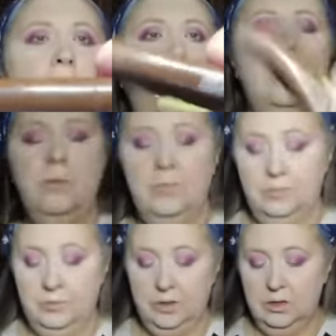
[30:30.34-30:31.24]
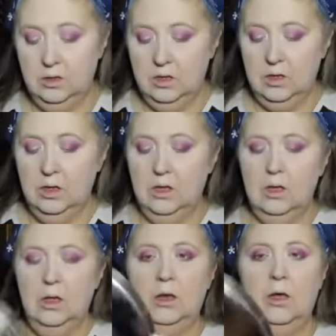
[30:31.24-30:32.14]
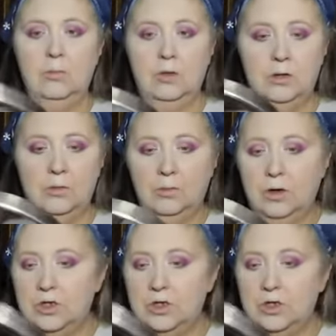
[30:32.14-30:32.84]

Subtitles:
There we go. And now I'm going to